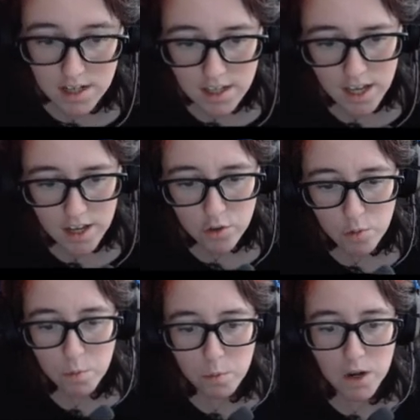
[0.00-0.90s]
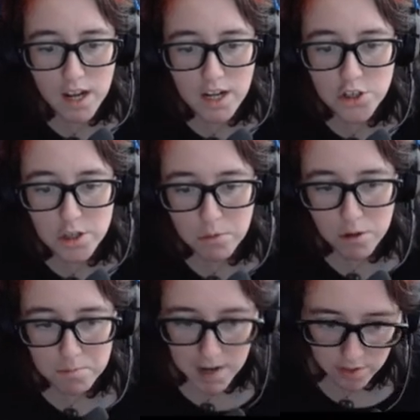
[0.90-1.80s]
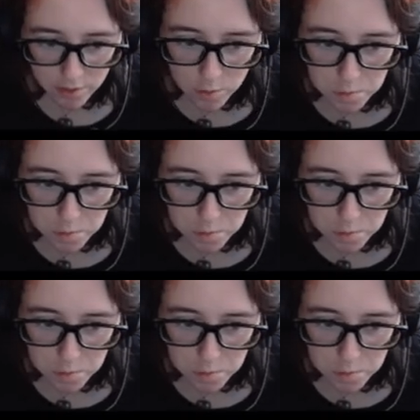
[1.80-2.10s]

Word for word: and yet you raged at Port Matthew